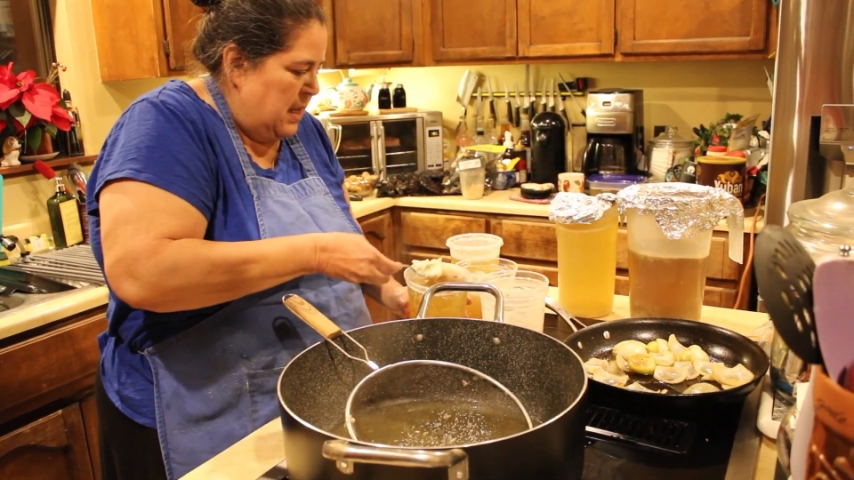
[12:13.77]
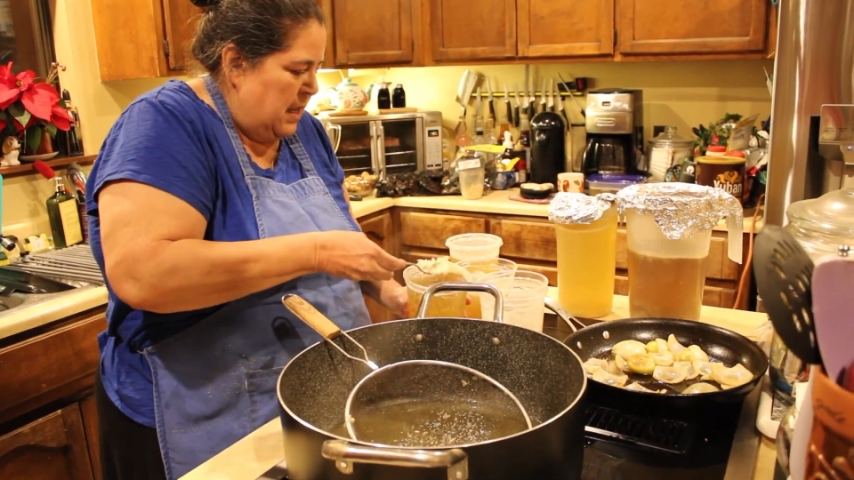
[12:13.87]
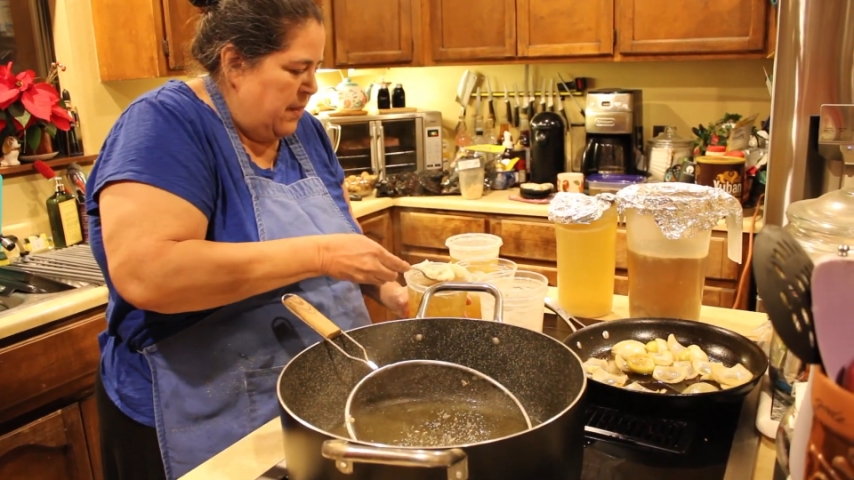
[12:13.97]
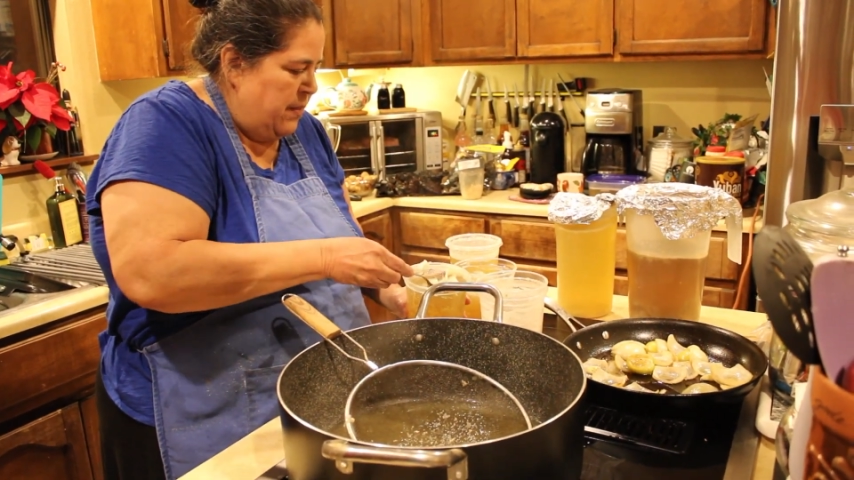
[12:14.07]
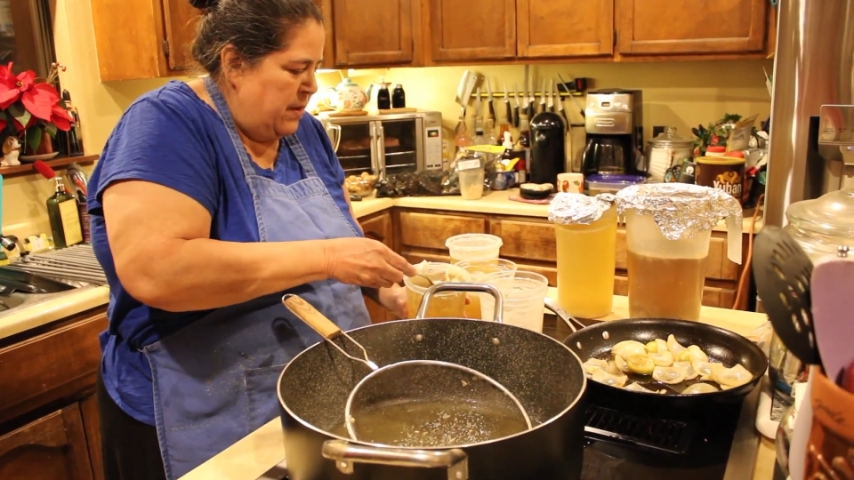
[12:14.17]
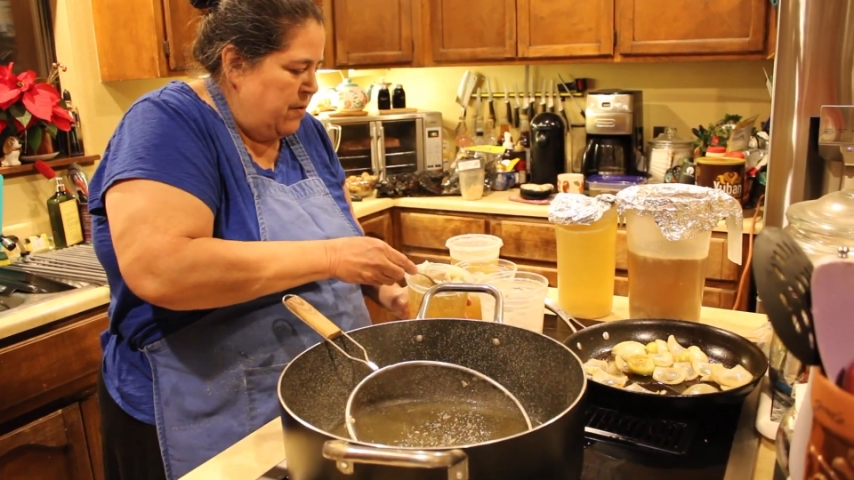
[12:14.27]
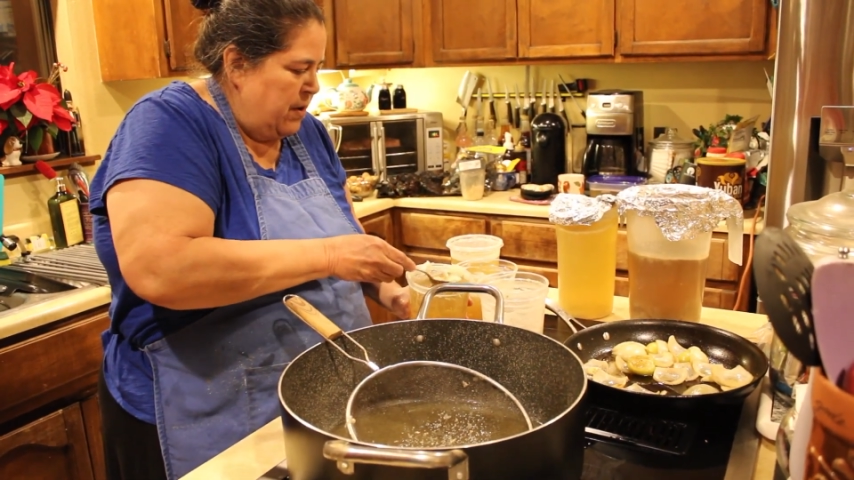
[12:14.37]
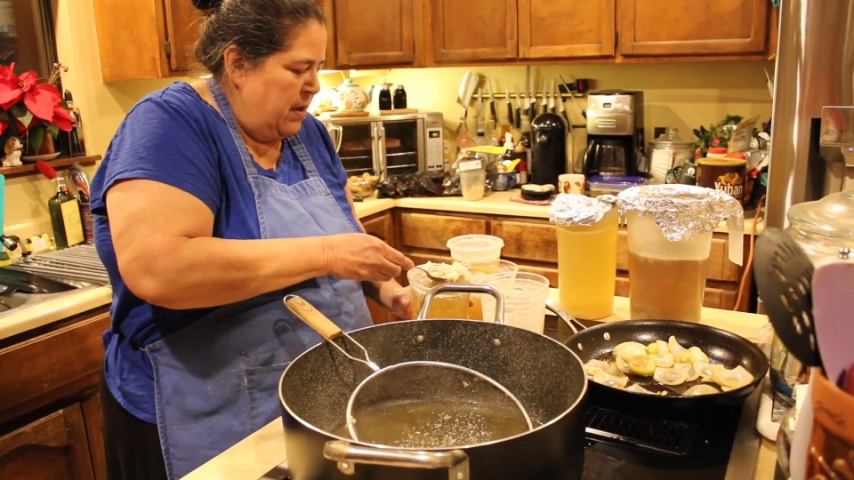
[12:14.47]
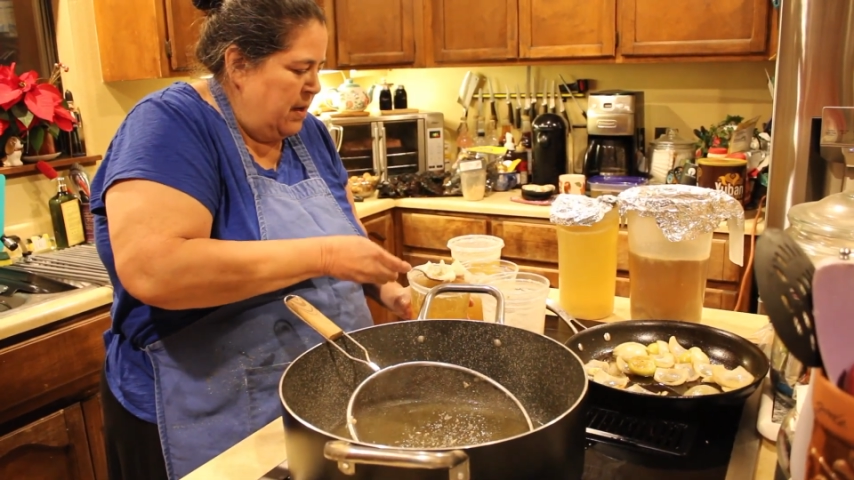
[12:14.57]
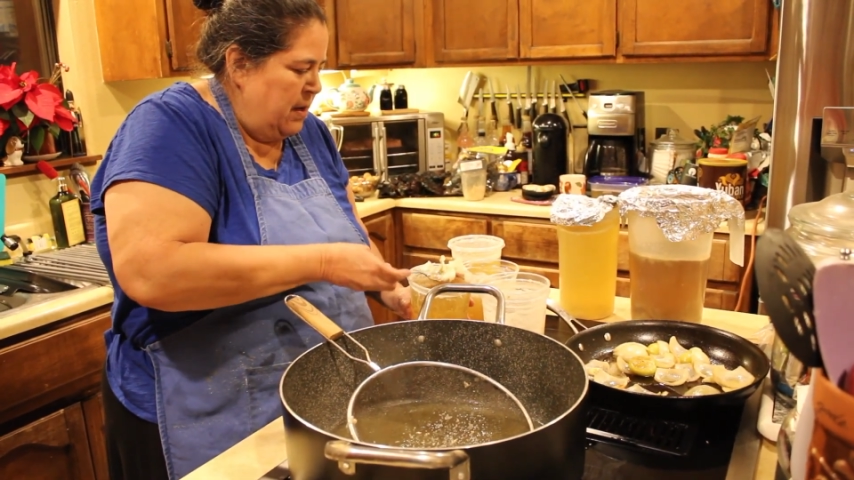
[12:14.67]
and then you're
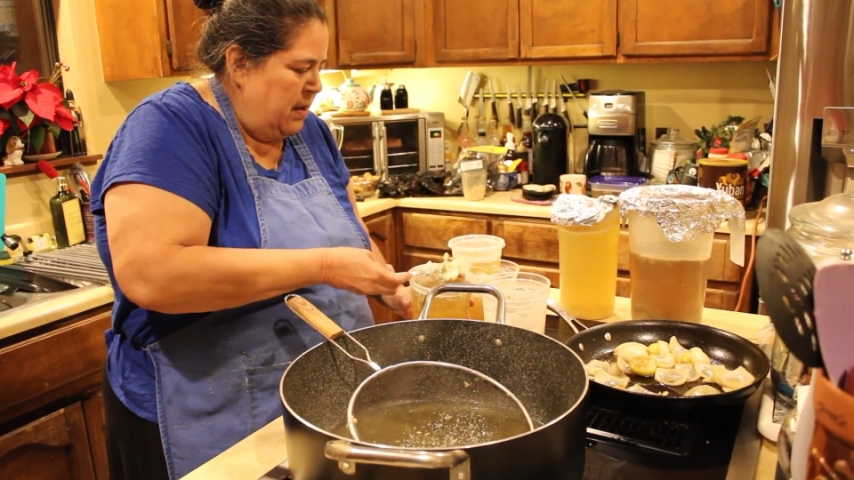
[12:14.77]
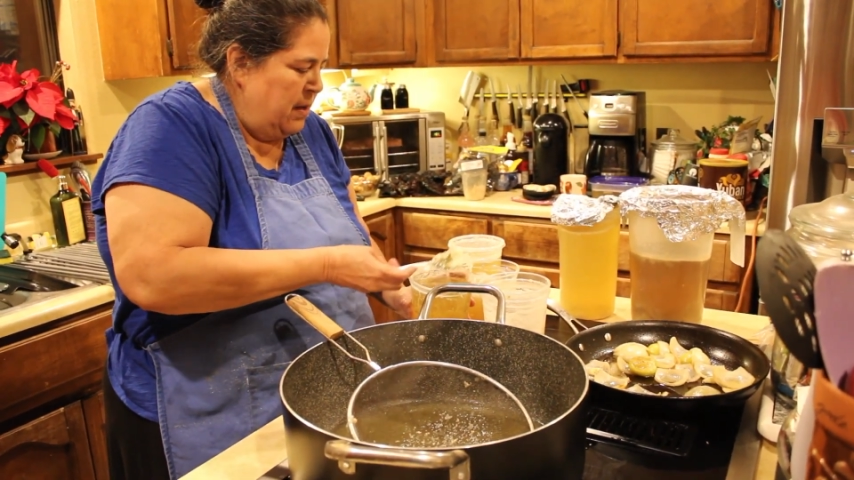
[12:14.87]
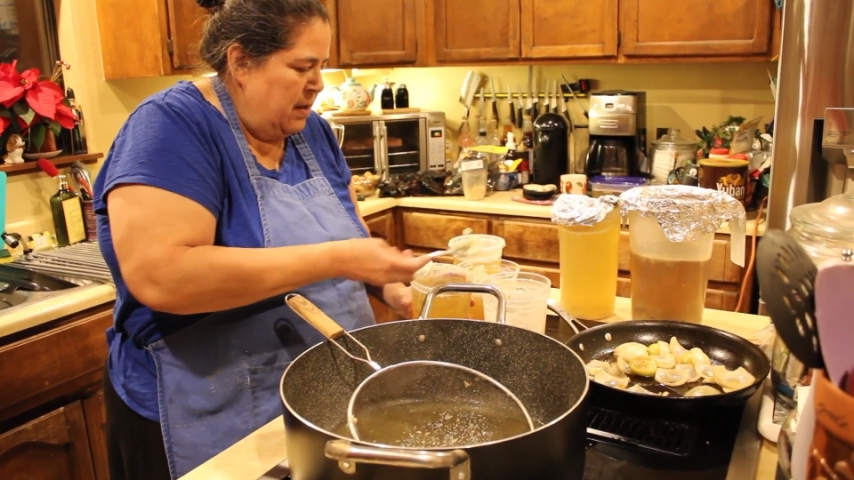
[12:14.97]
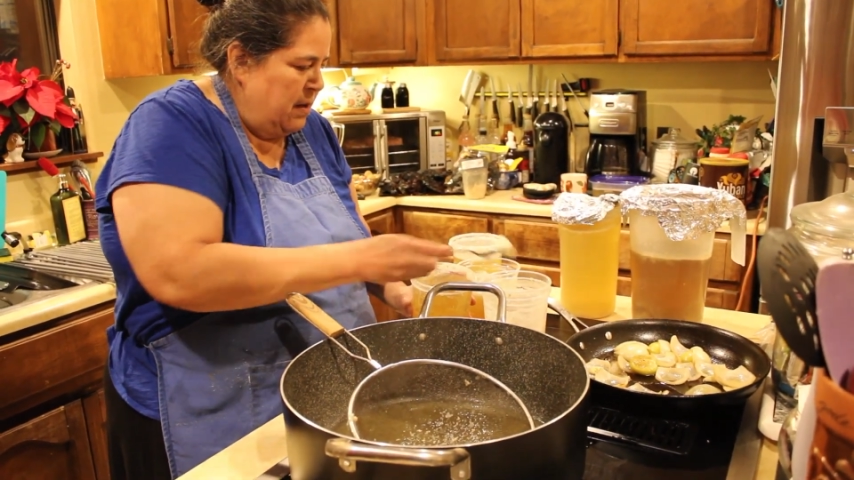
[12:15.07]
gonna